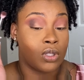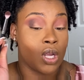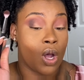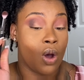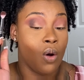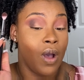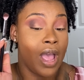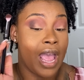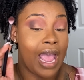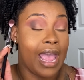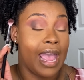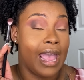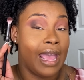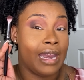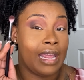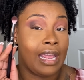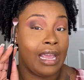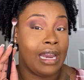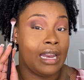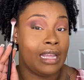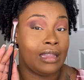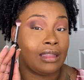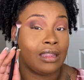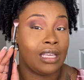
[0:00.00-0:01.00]
don't add
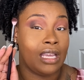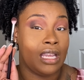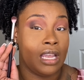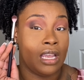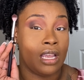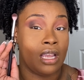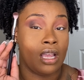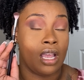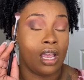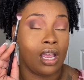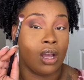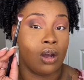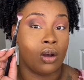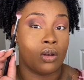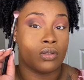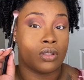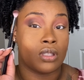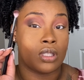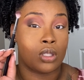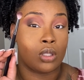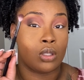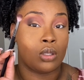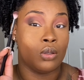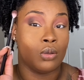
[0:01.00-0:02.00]
anything
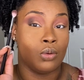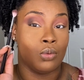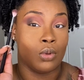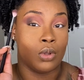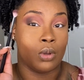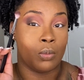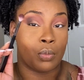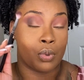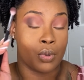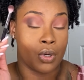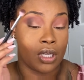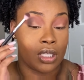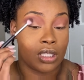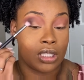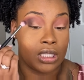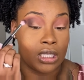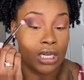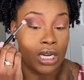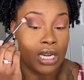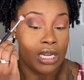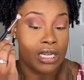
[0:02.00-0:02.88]
else to the brush.